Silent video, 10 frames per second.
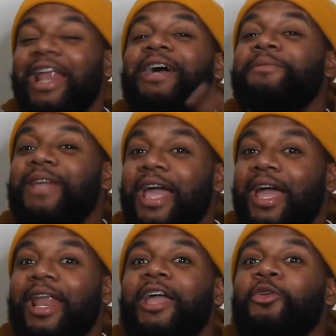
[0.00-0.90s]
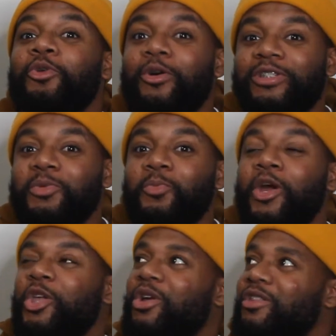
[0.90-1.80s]
like I'm saying, like, you go
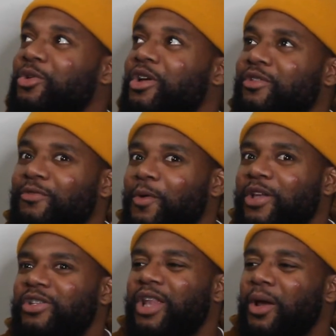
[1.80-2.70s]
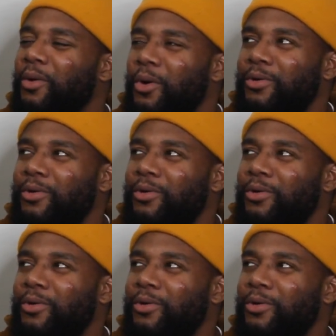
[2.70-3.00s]
somewhere, you hear the voice, you're like,